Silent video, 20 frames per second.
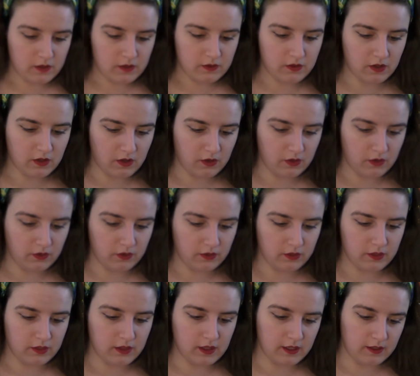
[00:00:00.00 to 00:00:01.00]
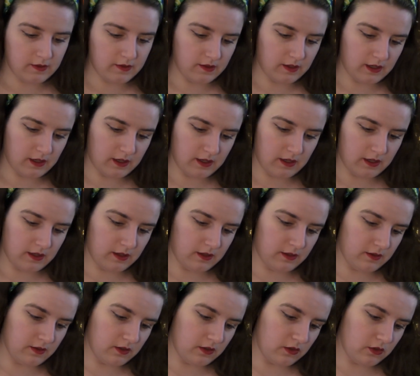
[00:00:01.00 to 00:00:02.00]
So this
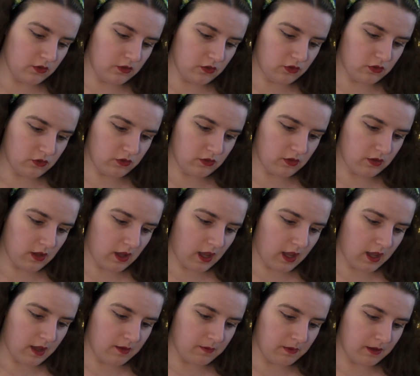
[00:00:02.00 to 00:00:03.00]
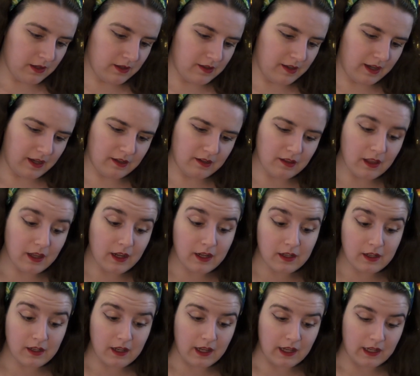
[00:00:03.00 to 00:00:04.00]
is um,
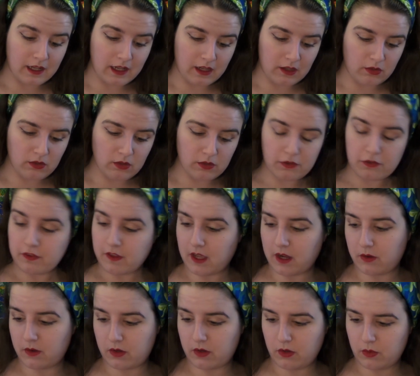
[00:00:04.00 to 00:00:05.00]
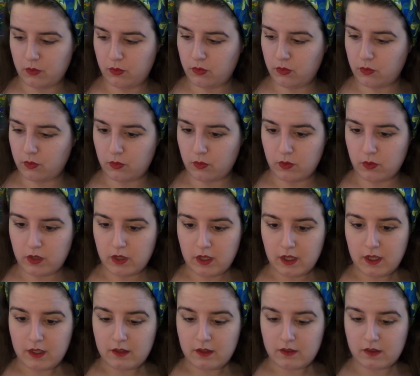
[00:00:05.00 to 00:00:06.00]
dandelion and elderflower. Ooh.
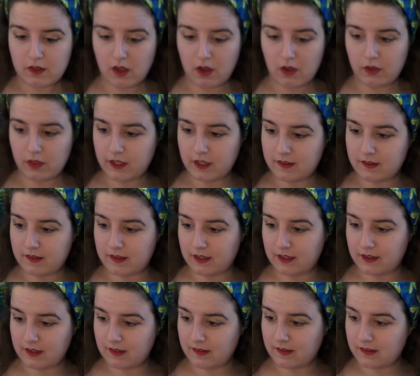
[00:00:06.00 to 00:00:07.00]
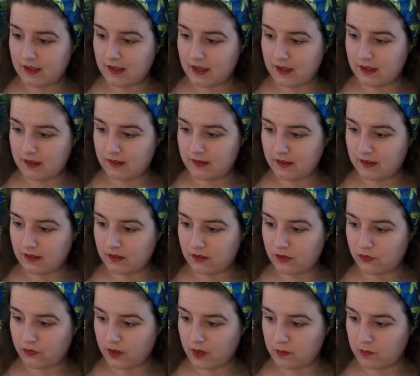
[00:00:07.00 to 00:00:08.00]
So let's see. This says
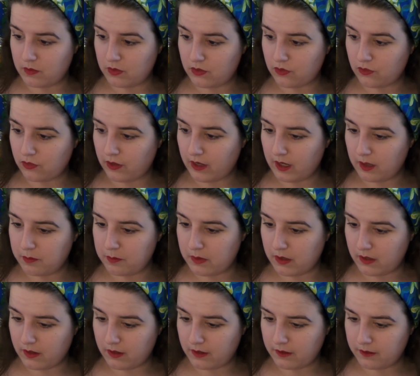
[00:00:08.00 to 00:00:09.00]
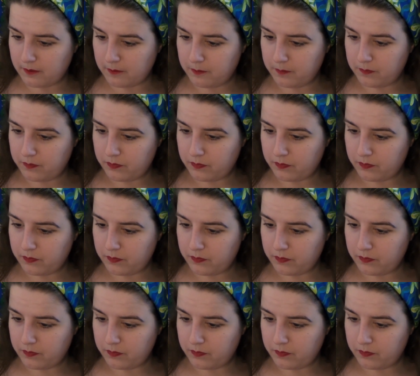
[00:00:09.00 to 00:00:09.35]
it's from Trankebar,